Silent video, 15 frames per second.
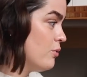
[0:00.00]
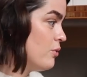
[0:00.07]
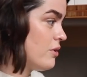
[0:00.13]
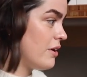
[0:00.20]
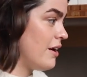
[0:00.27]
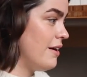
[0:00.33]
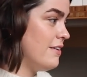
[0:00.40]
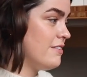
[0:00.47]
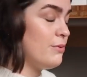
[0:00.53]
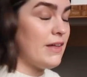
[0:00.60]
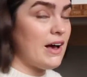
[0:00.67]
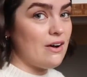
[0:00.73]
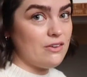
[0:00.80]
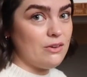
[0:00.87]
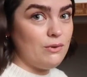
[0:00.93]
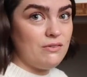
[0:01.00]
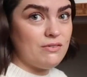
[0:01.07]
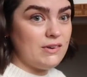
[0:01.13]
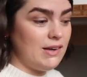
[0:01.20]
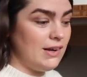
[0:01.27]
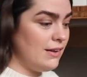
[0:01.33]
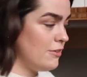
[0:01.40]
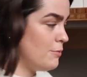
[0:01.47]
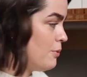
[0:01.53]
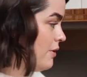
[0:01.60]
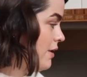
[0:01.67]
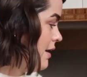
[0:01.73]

organized without you even needing to put